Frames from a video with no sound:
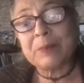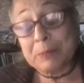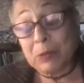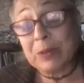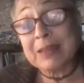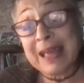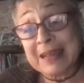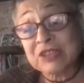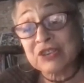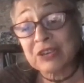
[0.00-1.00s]
people with
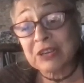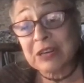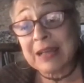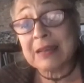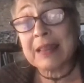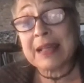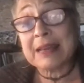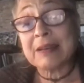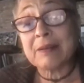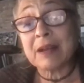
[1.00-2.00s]
cancer, and
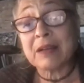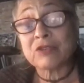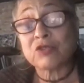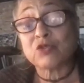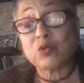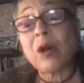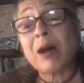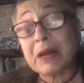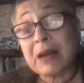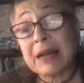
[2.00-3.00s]
then
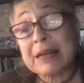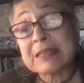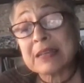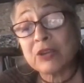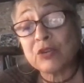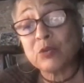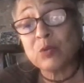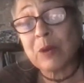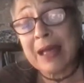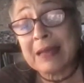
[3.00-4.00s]
trauma
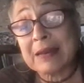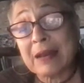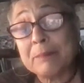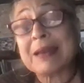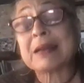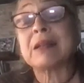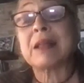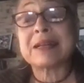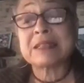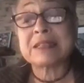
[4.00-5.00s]
ICU and a medical
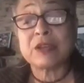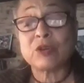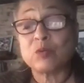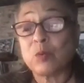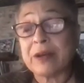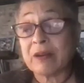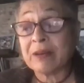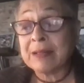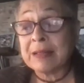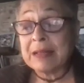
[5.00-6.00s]
ICU where
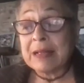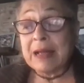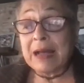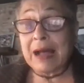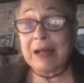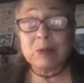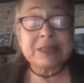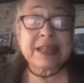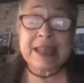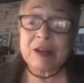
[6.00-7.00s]
I
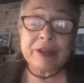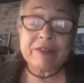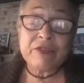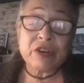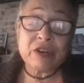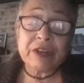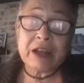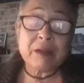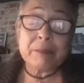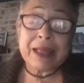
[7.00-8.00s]
was caring for
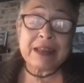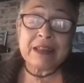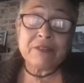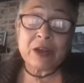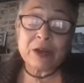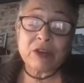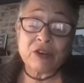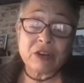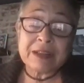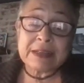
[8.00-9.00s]
young men in the very
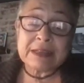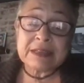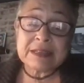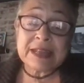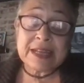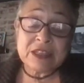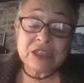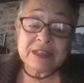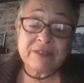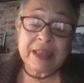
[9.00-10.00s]
early
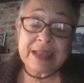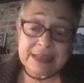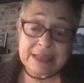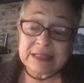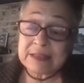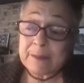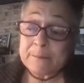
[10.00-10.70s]
stages of AIDS.